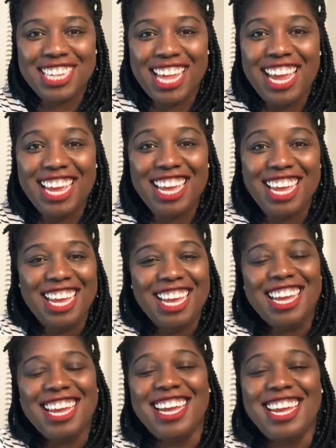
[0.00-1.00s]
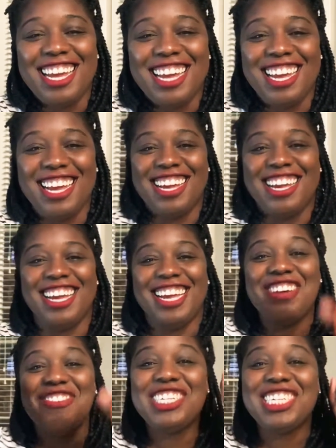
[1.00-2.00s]
Like,
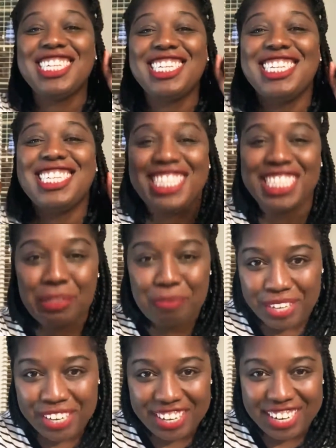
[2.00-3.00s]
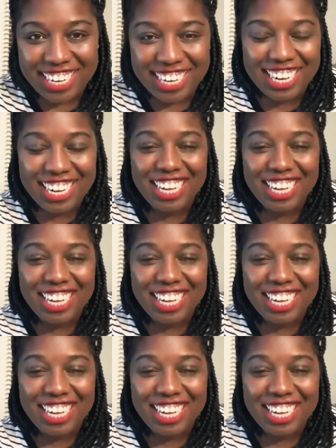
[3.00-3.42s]
it was disappearing.